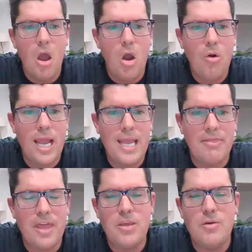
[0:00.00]
All right,
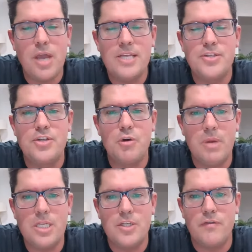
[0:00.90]
thank you guys so
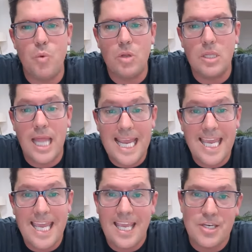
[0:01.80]
much for
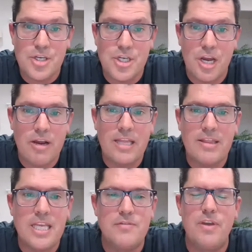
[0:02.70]
liking and sharing
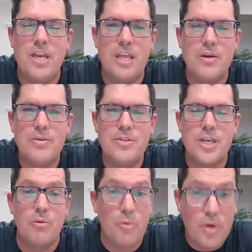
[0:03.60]
these videos.
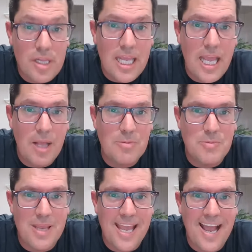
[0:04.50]
It really
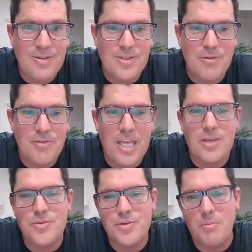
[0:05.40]
helps me out, so thank
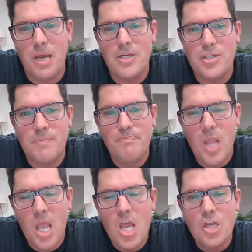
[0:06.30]
you so much.
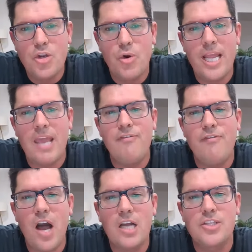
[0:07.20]
During a
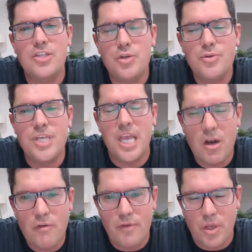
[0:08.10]
Fox News
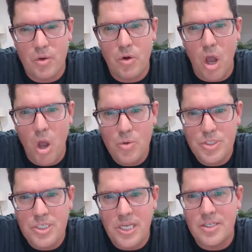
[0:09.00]
interview,
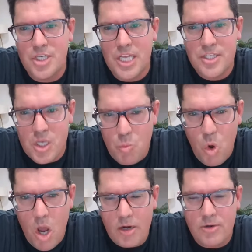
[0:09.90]
host Jesse
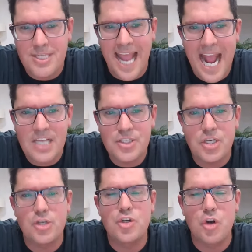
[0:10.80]
Waters asked
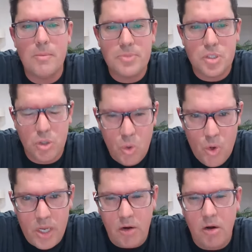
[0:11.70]
Trump's
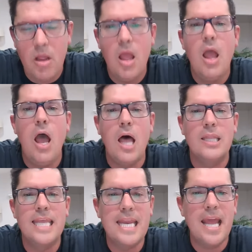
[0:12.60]
lawyer,
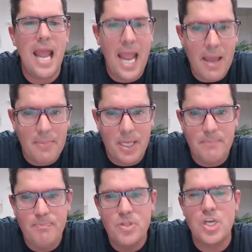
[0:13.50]
Alina
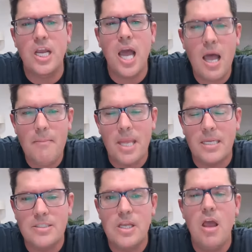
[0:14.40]
Habba, to
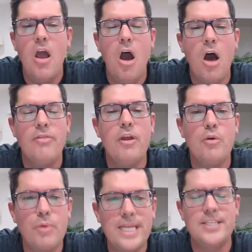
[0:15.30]
comment on their
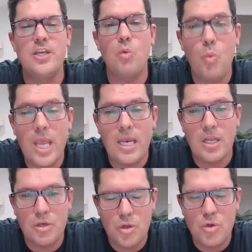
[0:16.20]
recent win
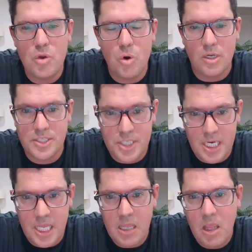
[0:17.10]
in New York
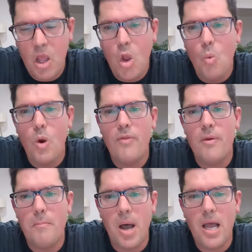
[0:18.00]
City, where
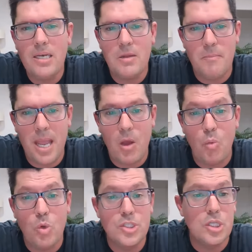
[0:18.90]
the bond
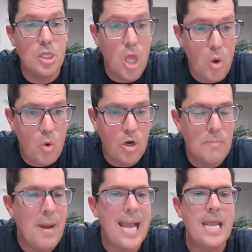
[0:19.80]
amount was
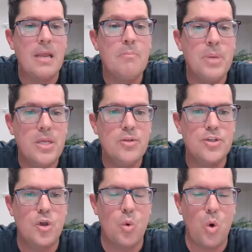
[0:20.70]
lowered by an
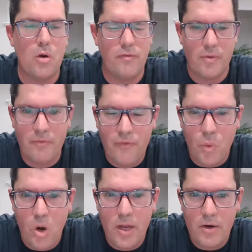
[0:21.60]
appeals court from
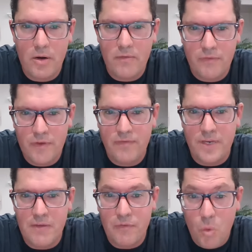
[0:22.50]
four hundred
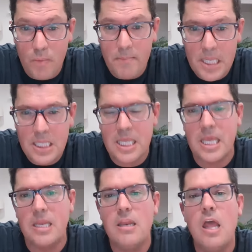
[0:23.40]
fifty-four
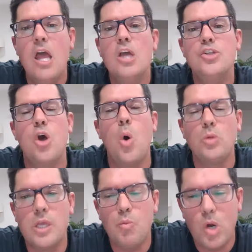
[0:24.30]
million dollars to
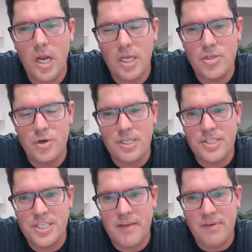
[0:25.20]
only one hundred
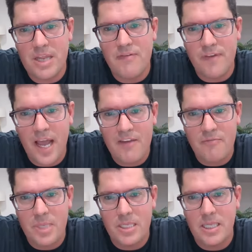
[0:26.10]
seventy-five
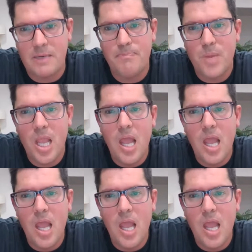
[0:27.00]
million dollars.